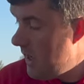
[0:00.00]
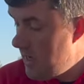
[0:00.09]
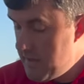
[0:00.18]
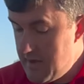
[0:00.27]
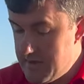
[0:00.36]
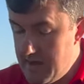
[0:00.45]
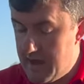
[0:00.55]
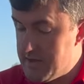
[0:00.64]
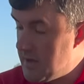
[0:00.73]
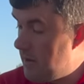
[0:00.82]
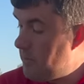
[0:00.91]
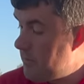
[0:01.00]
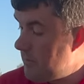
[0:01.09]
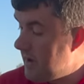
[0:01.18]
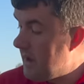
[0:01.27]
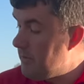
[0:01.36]
This is a
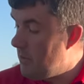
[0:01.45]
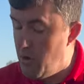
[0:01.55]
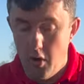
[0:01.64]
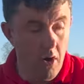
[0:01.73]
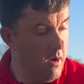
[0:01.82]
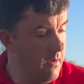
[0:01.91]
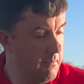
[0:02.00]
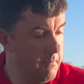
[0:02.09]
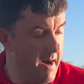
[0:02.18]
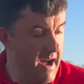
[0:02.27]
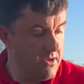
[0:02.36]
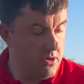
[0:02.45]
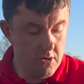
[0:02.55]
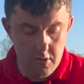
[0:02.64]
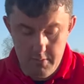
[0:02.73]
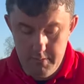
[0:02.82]
pre-bore match
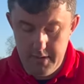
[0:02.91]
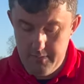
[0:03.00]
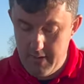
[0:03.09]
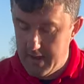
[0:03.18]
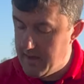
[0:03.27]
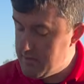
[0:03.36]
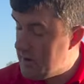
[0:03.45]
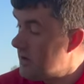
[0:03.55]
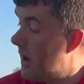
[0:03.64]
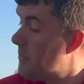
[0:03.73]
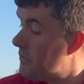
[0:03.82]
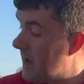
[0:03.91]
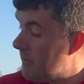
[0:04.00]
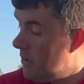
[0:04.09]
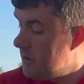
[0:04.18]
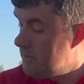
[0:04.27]
number 3. So I say a
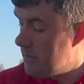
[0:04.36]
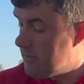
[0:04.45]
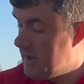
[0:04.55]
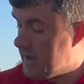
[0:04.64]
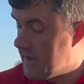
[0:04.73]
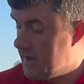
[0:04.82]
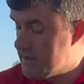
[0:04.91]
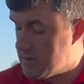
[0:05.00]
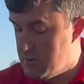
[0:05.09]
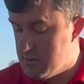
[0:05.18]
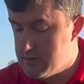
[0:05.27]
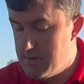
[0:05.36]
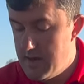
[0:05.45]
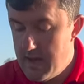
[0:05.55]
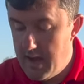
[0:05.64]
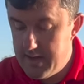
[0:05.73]
pre-bore number 3 kit it's called,
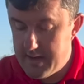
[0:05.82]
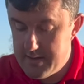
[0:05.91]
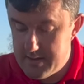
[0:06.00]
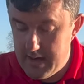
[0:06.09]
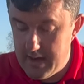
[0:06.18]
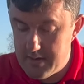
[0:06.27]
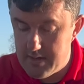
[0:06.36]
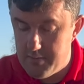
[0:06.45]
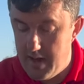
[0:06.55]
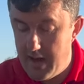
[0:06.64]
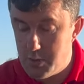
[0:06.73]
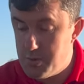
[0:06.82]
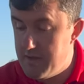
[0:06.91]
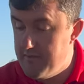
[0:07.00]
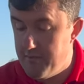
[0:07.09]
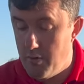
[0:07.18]
and you can see it's supplied
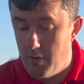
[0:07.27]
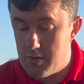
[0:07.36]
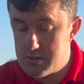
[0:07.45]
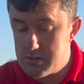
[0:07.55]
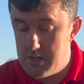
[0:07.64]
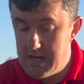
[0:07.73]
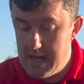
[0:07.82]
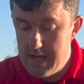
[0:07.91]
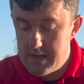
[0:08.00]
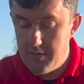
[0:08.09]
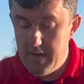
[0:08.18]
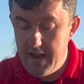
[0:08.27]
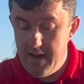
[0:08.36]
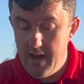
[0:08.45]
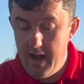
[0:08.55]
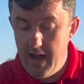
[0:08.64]
reinforced. So then
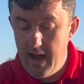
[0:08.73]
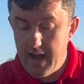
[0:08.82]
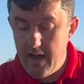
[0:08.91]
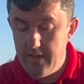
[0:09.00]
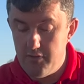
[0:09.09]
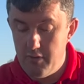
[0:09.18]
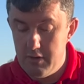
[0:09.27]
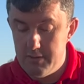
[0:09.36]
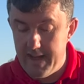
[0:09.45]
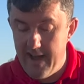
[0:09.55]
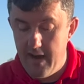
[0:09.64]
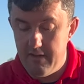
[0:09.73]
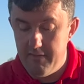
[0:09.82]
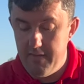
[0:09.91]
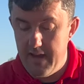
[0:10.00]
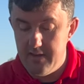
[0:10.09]
I get this drilled out and I
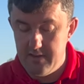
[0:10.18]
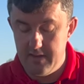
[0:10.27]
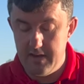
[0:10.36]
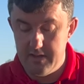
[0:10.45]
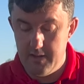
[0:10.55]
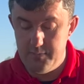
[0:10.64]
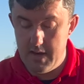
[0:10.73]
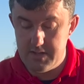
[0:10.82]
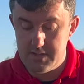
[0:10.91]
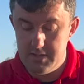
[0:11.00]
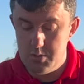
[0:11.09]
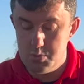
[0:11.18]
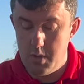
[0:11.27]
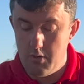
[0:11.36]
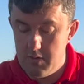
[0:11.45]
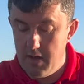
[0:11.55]
fit into this a Preston
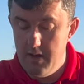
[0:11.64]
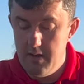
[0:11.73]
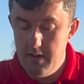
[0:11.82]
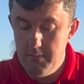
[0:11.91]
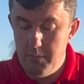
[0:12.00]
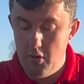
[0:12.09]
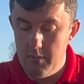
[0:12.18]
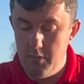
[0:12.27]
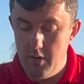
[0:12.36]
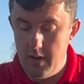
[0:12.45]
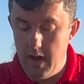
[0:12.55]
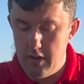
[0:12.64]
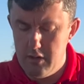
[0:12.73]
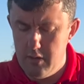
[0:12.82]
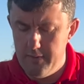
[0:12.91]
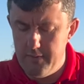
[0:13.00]
roller puller bung. I
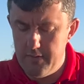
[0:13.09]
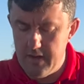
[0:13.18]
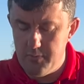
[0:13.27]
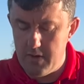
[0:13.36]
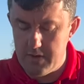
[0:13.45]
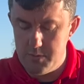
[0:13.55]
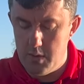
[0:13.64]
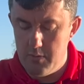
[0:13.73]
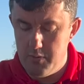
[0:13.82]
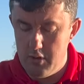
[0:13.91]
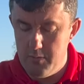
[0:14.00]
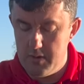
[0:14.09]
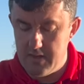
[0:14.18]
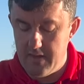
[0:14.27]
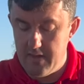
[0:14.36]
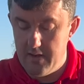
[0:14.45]
love these Preston roller puller bungs. I
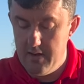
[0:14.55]
think they're